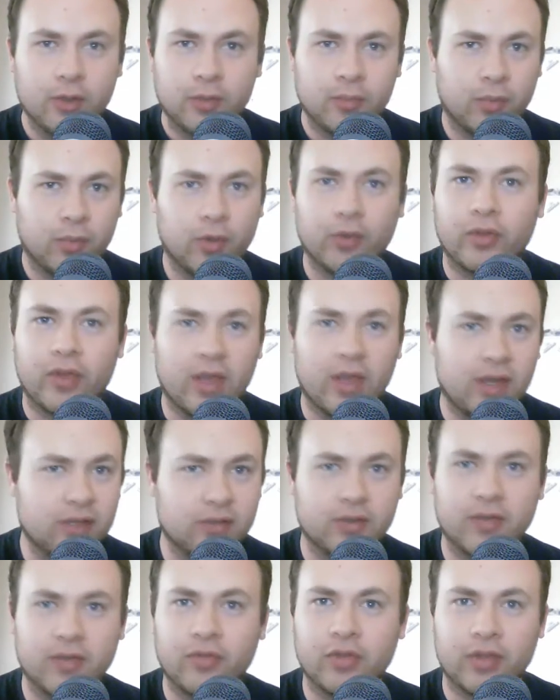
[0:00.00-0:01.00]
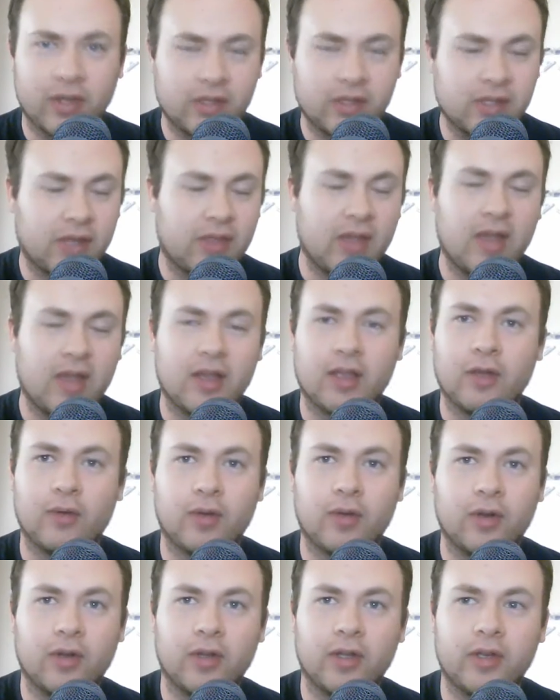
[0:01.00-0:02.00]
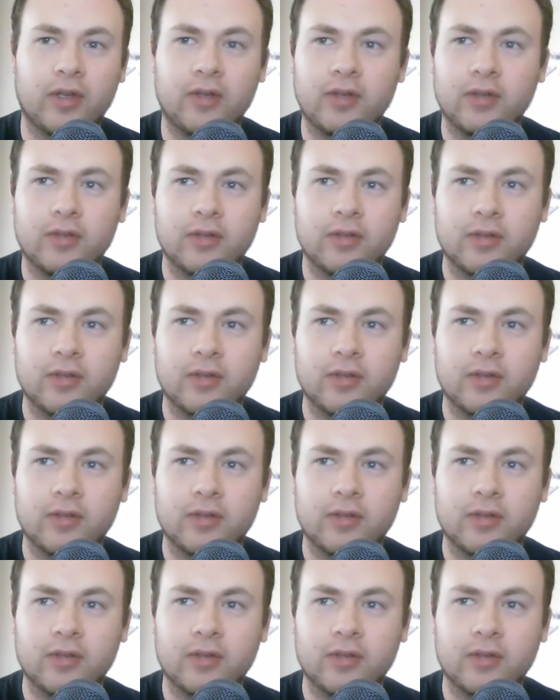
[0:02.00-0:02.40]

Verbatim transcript: birthdays or different things like that going on.